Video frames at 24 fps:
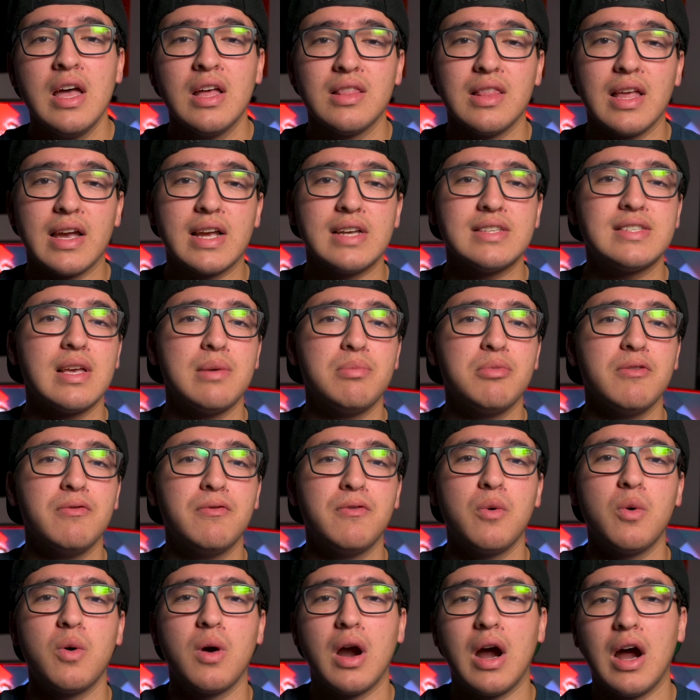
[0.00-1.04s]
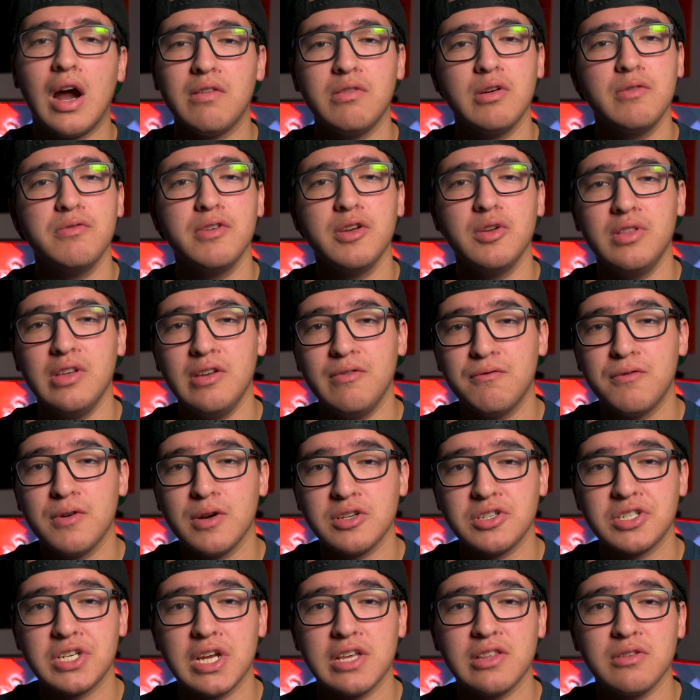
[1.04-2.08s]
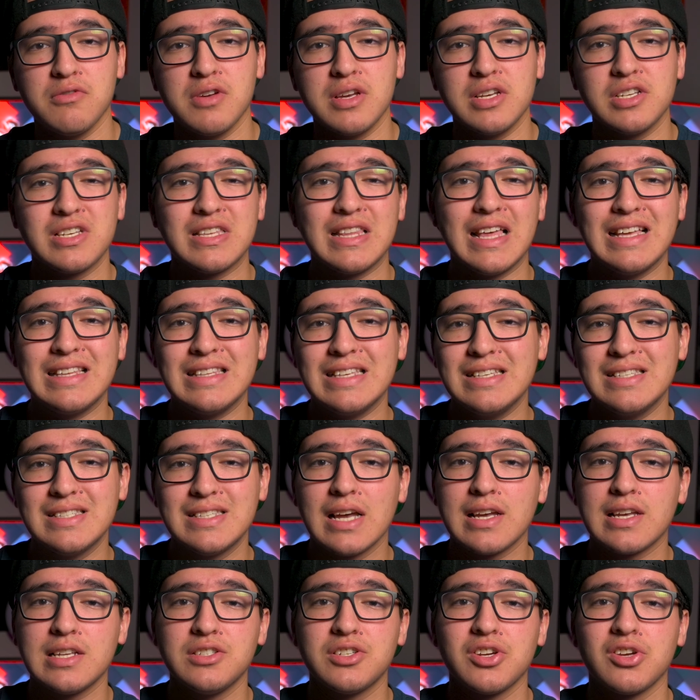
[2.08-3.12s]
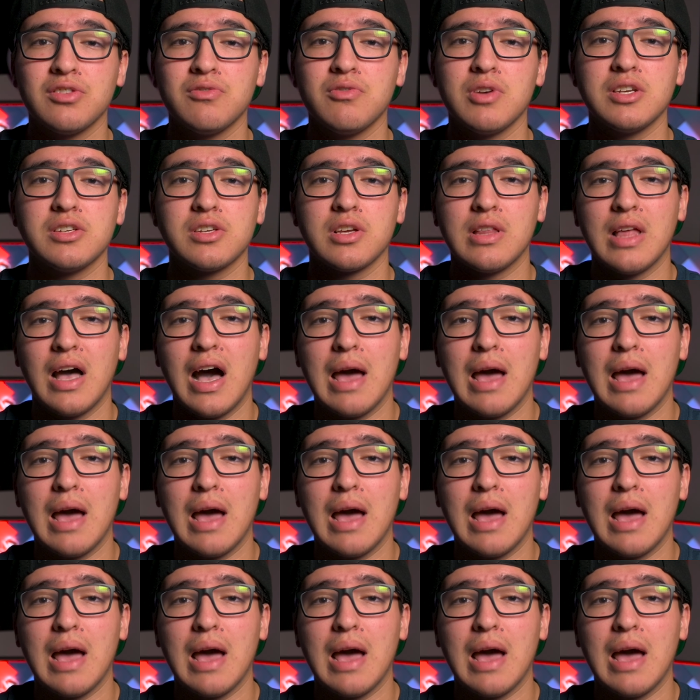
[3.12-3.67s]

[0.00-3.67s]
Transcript: Like I said before, I reviewed the first generation and the second generation.